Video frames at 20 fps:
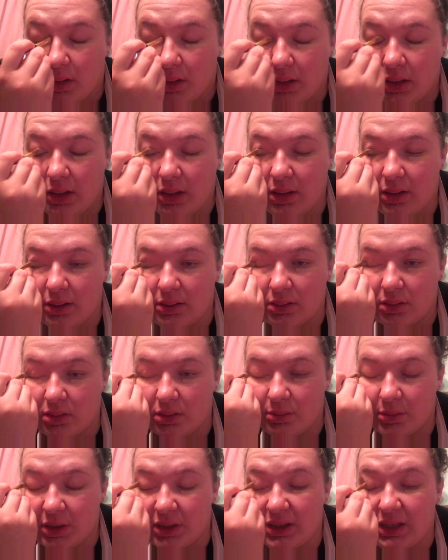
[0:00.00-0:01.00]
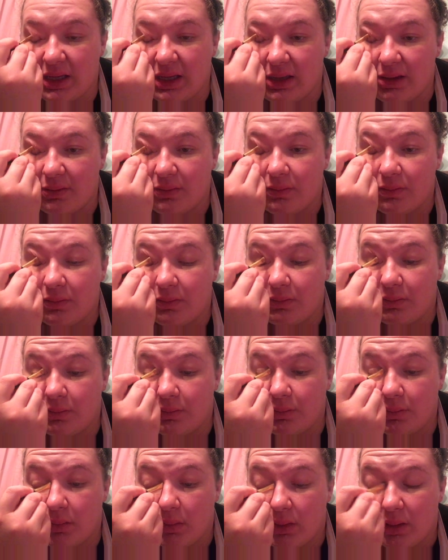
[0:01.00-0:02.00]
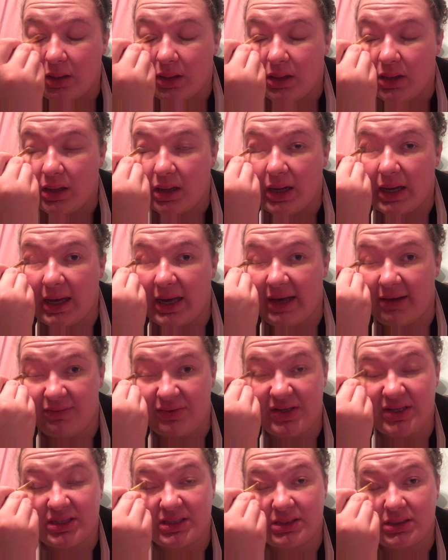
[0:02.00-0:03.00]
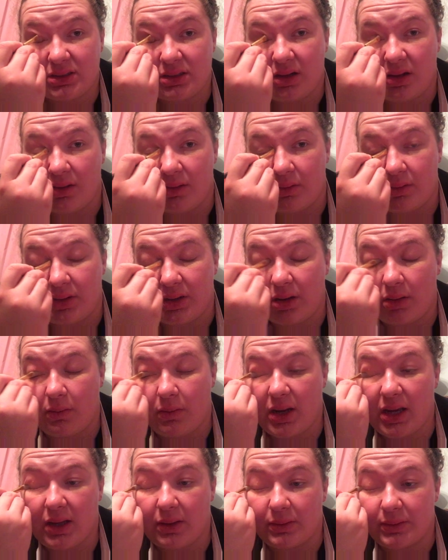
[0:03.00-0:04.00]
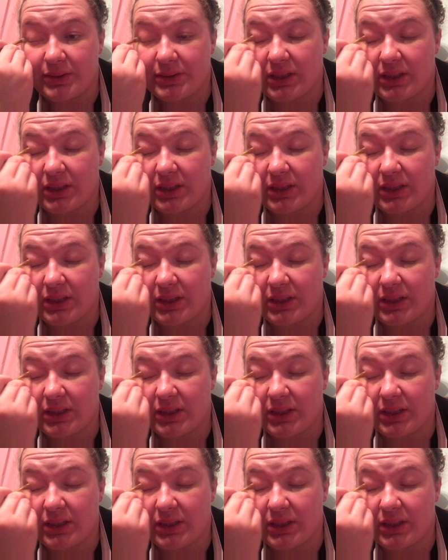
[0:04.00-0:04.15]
normally I have this color year-round.